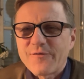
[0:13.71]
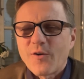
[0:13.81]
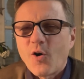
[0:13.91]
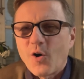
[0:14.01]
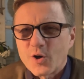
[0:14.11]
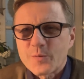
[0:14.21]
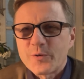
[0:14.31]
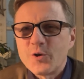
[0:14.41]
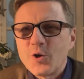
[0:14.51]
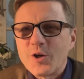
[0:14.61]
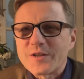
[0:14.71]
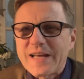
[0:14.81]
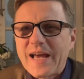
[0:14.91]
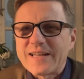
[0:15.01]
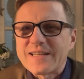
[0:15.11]
for entrepreneurs
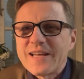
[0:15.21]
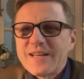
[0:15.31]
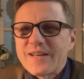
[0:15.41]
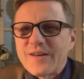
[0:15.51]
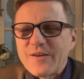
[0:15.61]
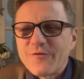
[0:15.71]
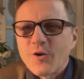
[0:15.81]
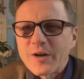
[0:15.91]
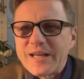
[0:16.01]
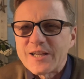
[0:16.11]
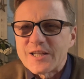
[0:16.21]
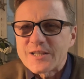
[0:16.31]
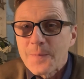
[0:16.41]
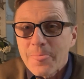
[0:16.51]
and uh, for leaders